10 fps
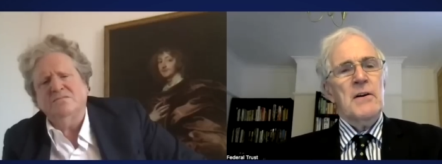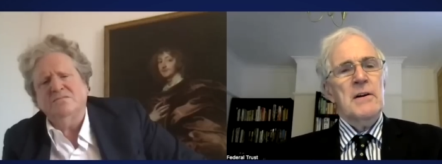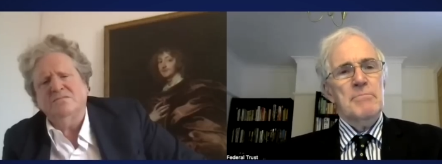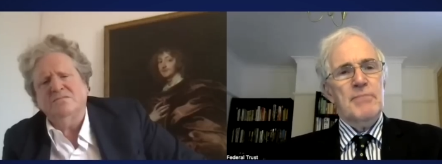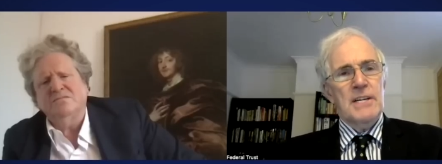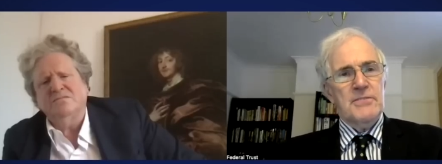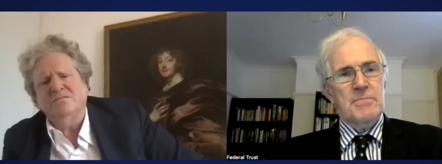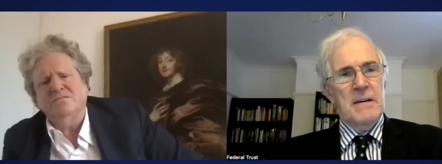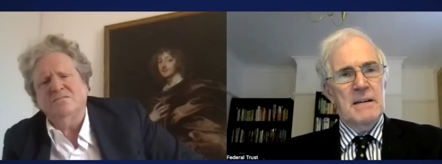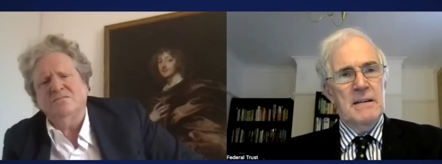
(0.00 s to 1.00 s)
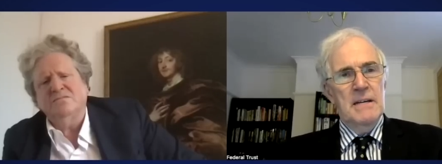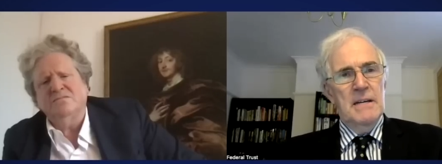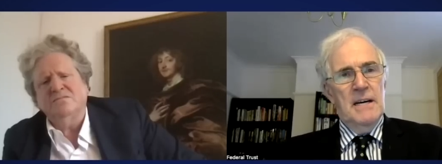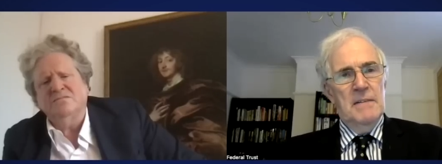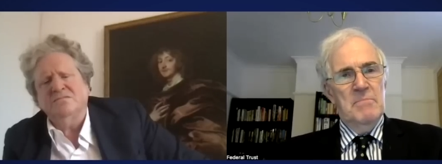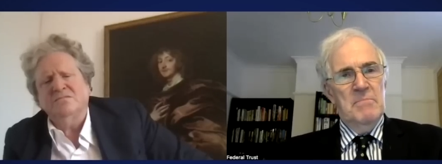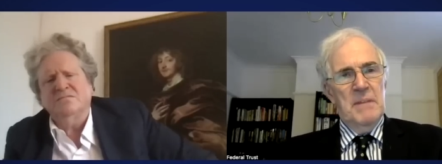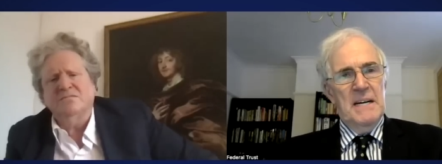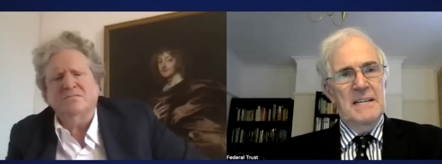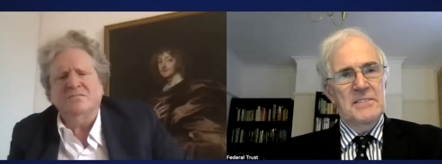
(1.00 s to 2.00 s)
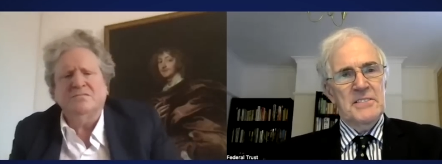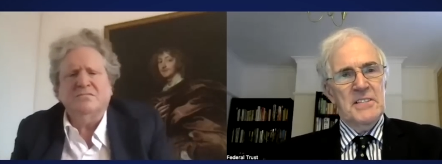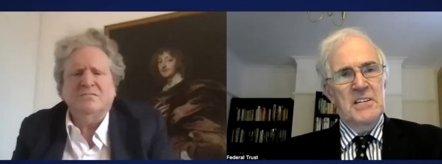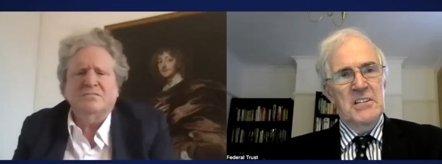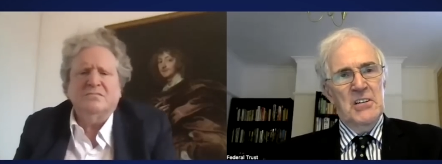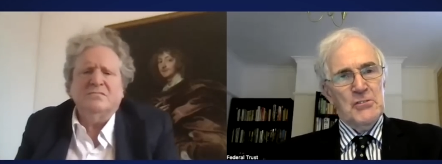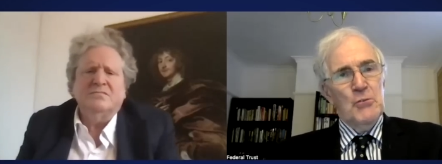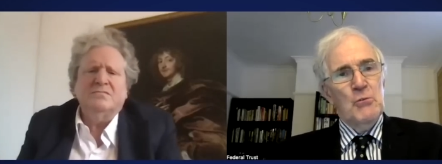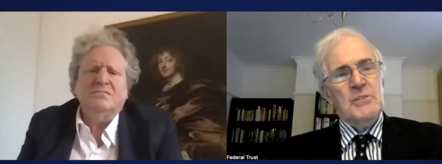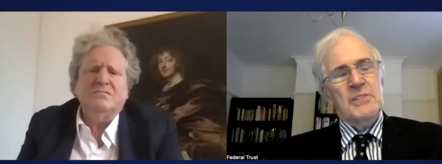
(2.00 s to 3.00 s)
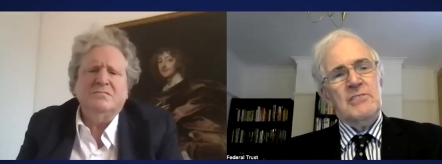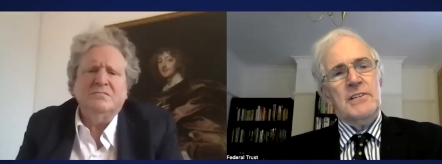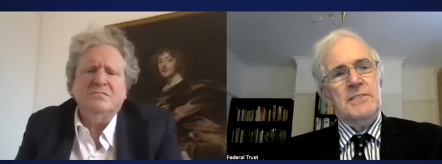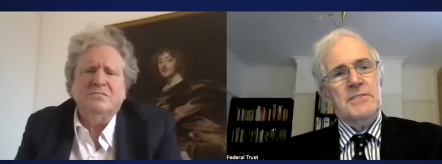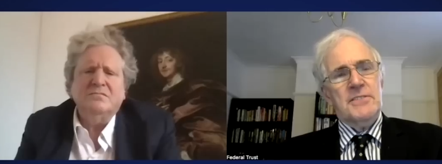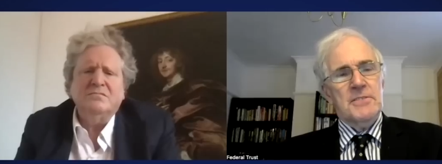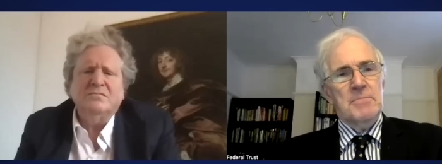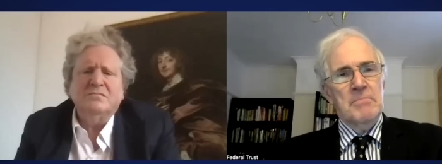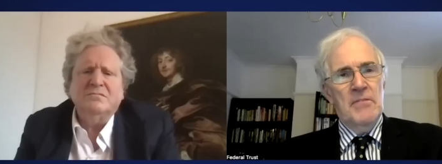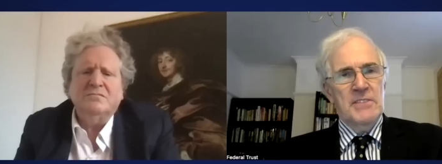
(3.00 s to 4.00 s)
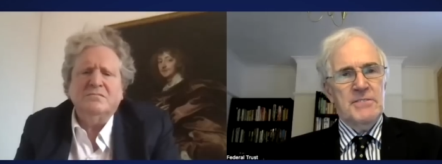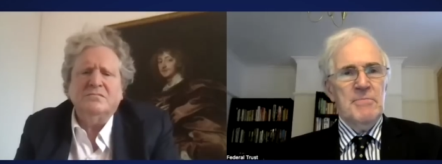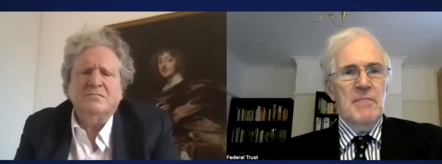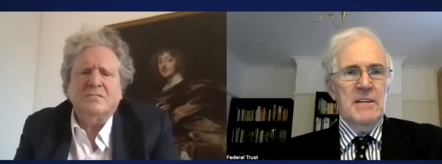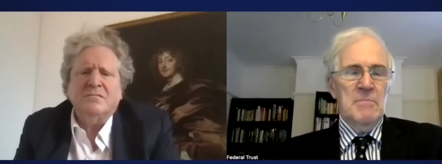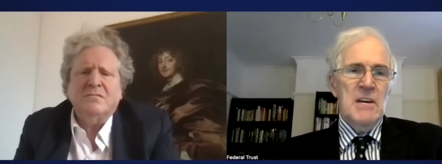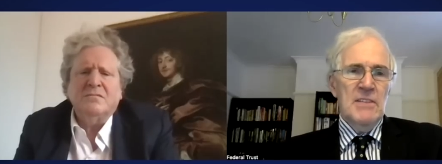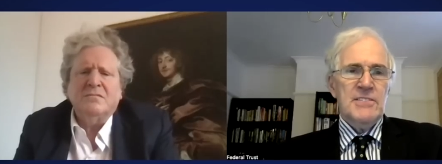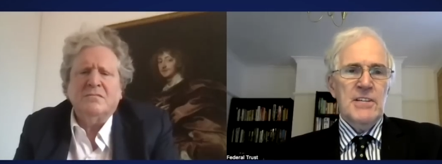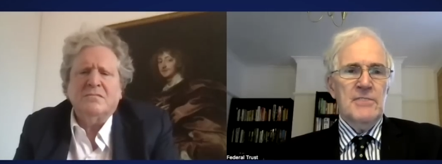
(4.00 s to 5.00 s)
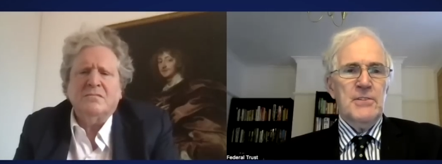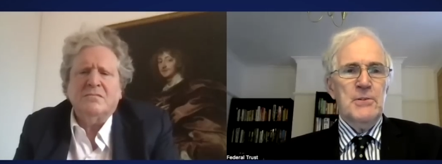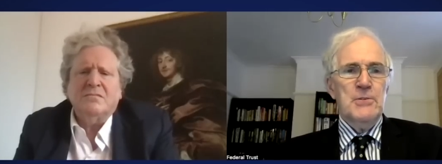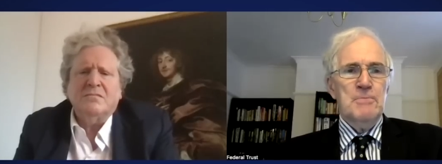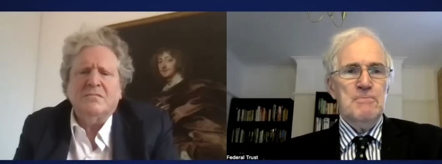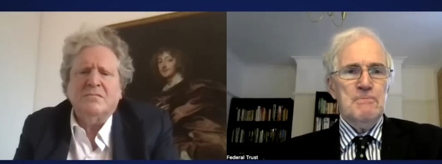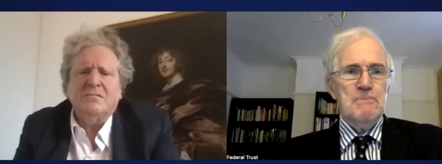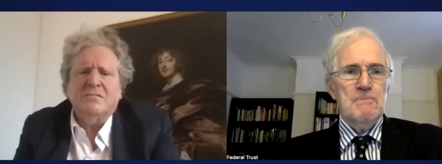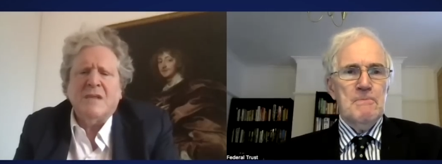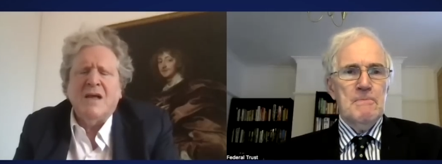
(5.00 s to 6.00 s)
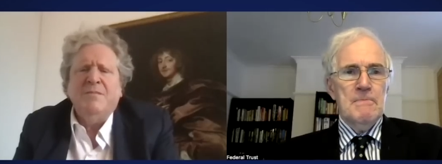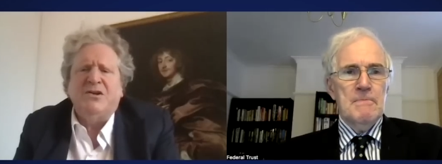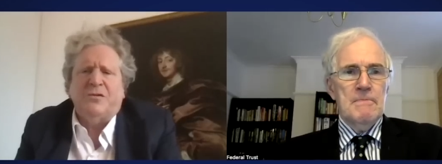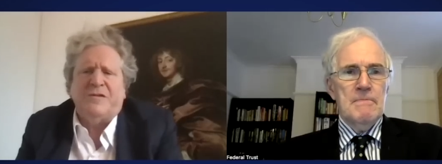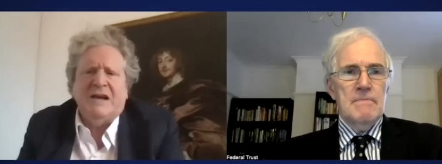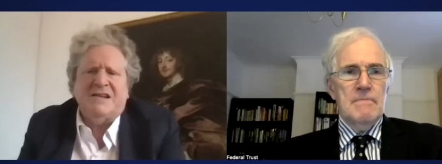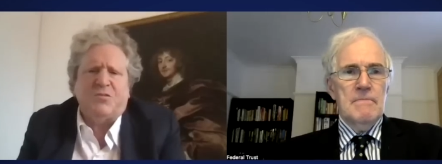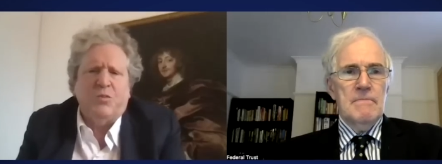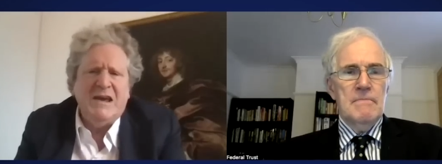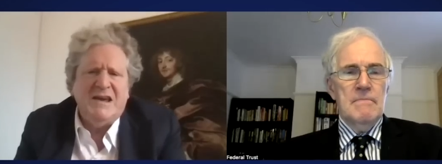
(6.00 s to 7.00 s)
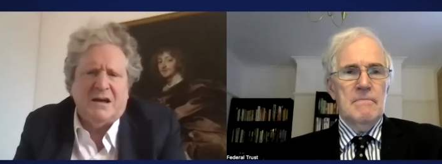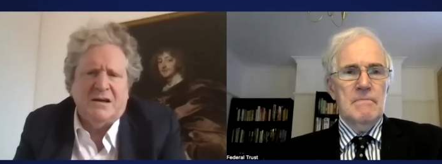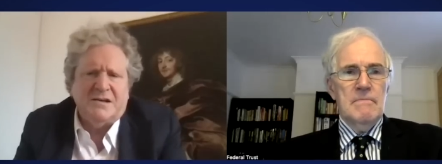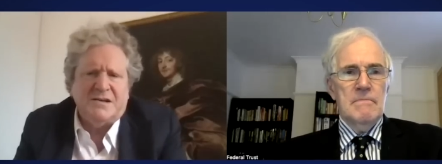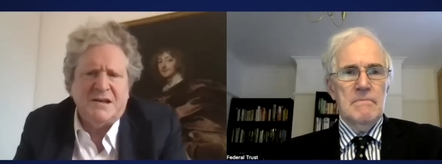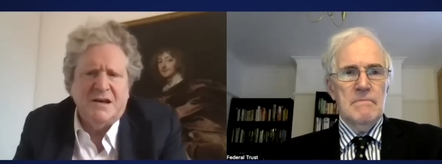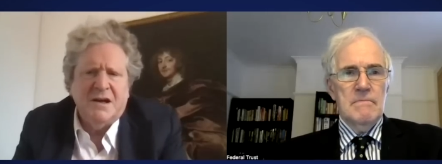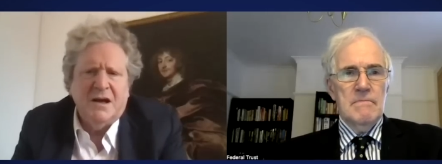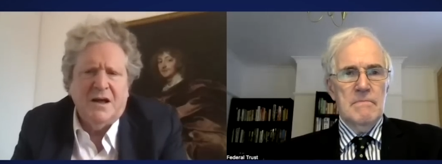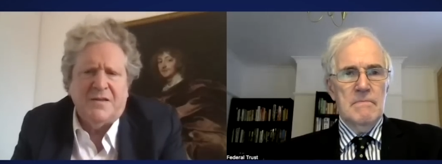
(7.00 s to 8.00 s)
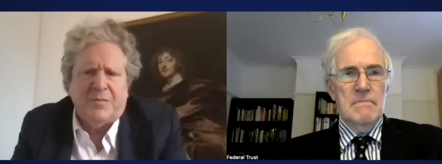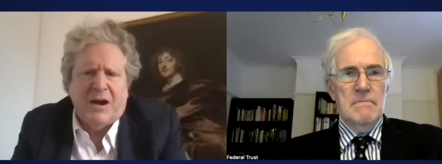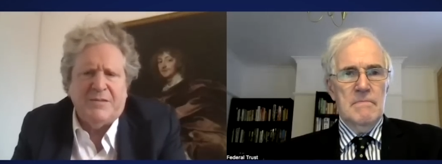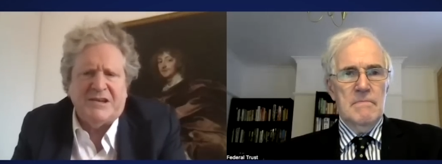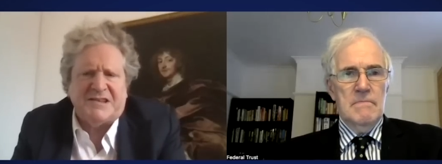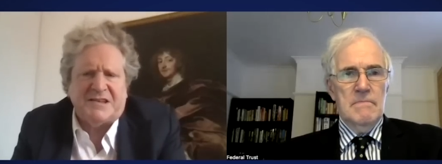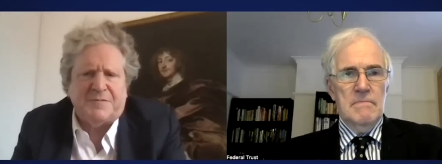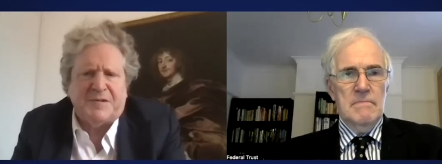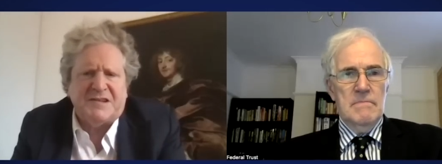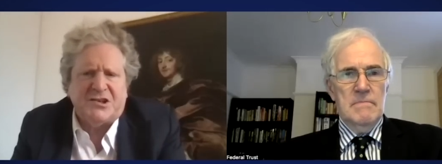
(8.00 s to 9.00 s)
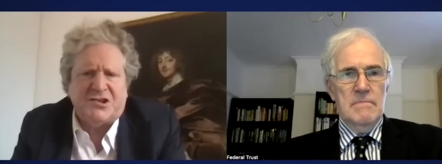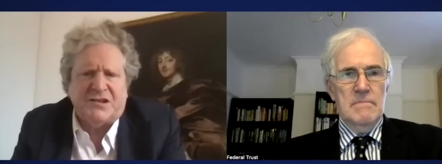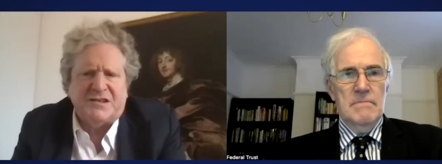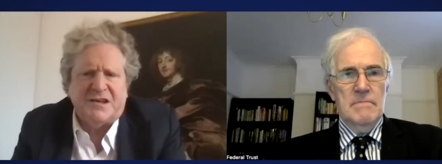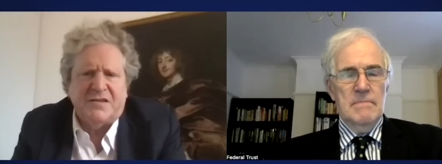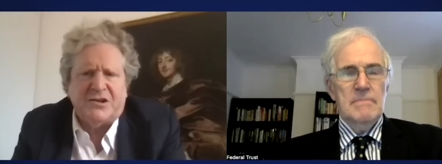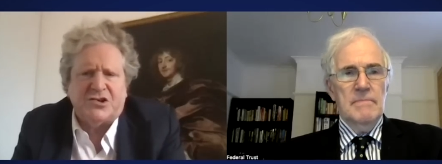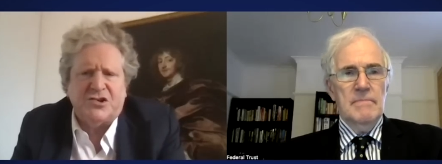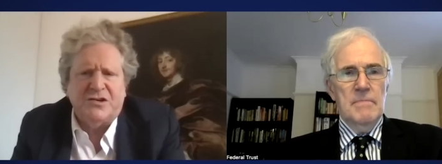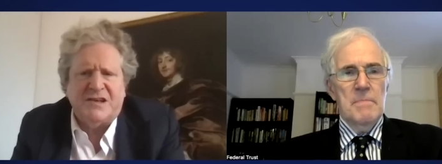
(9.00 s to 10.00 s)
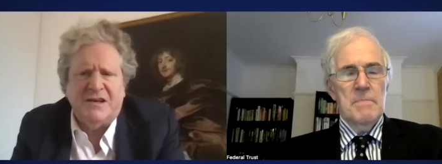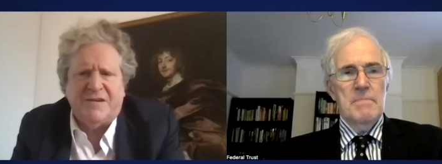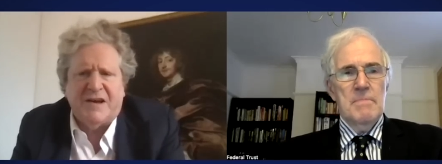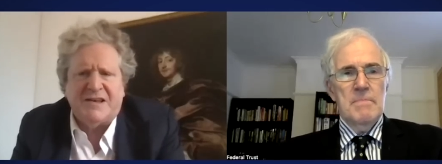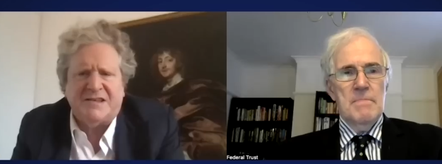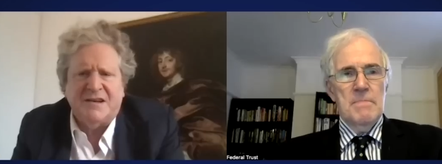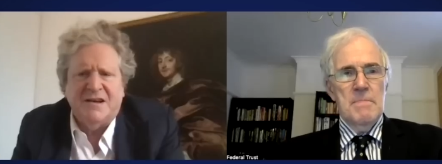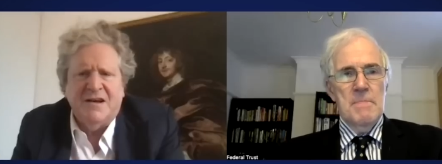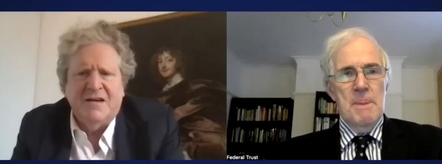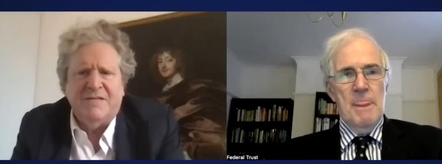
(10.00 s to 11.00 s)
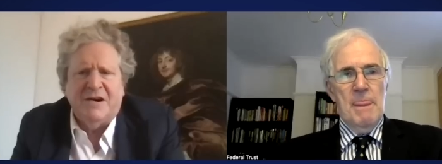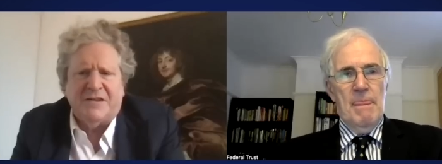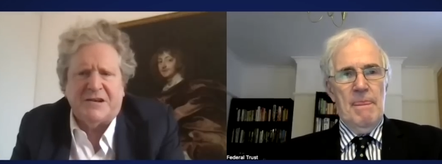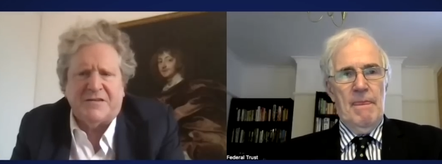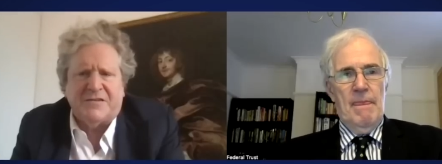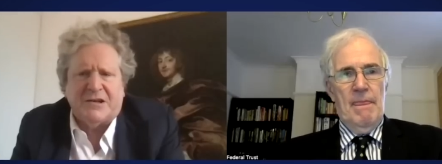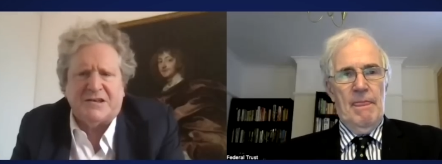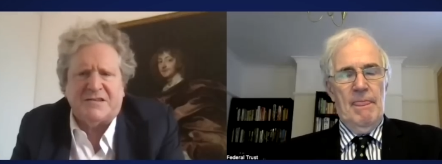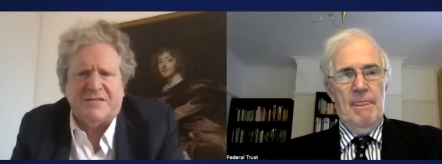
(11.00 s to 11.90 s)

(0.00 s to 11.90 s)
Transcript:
Speaker 1: impressed by um, by his uh, assault on criticism this uh, this afternoon.
Speaker 2: But you feel it's weakened uh, the Prime Minister's position, so that should he face further difficulties and